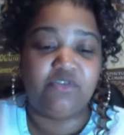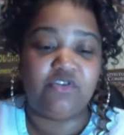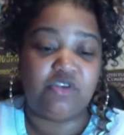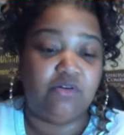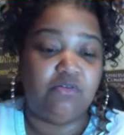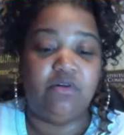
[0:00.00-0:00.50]

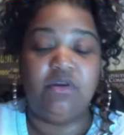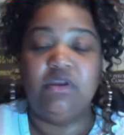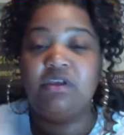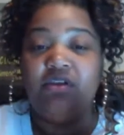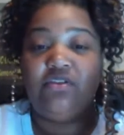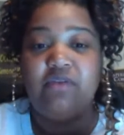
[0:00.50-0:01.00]
So
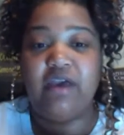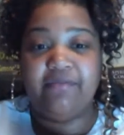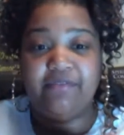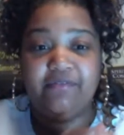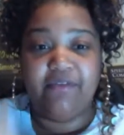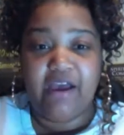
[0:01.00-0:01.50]
you
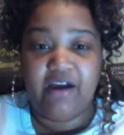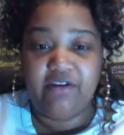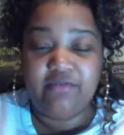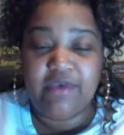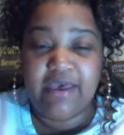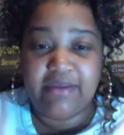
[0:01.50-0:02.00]
have the
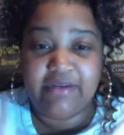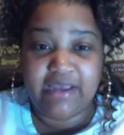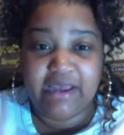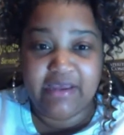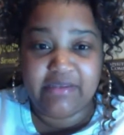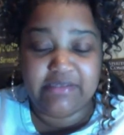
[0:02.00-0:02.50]
value added
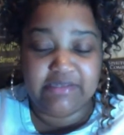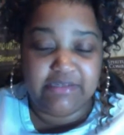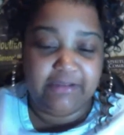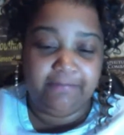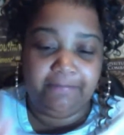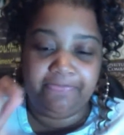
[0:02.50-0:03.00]

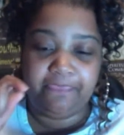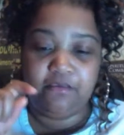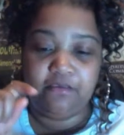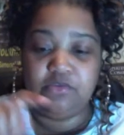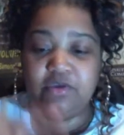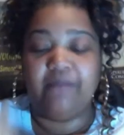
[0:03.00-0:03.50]
content,
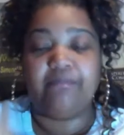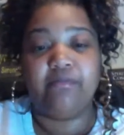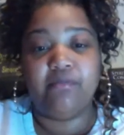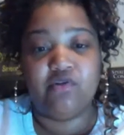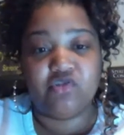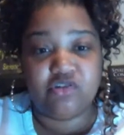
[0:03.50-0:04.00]
you have
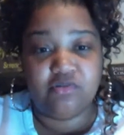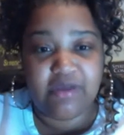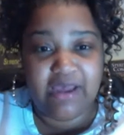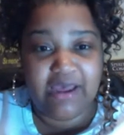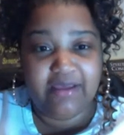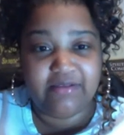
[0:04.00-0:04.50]
promotional
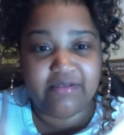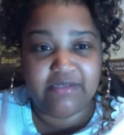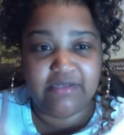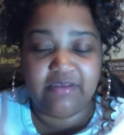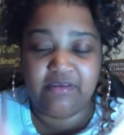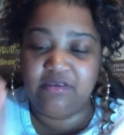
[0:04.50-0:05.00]

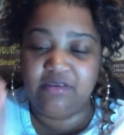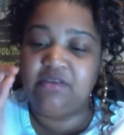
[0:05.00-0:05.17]
content,